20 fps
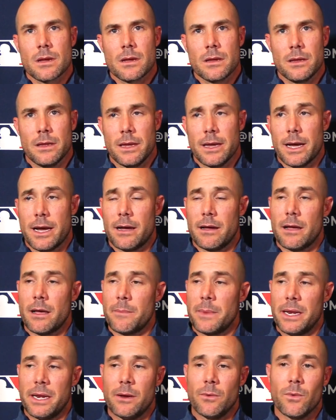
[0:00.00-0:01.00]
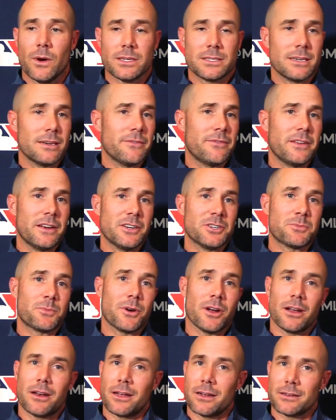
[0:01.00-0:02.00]
Yeah, I mean, it wasn't a finished
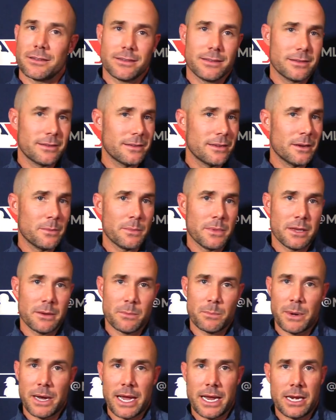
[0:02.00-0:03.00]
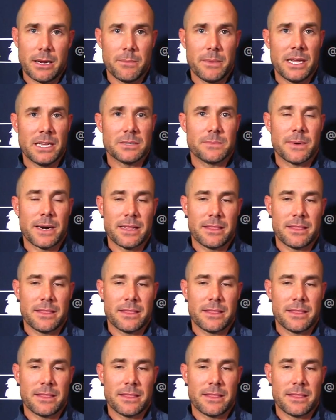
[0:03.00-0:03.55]
product by any means, but I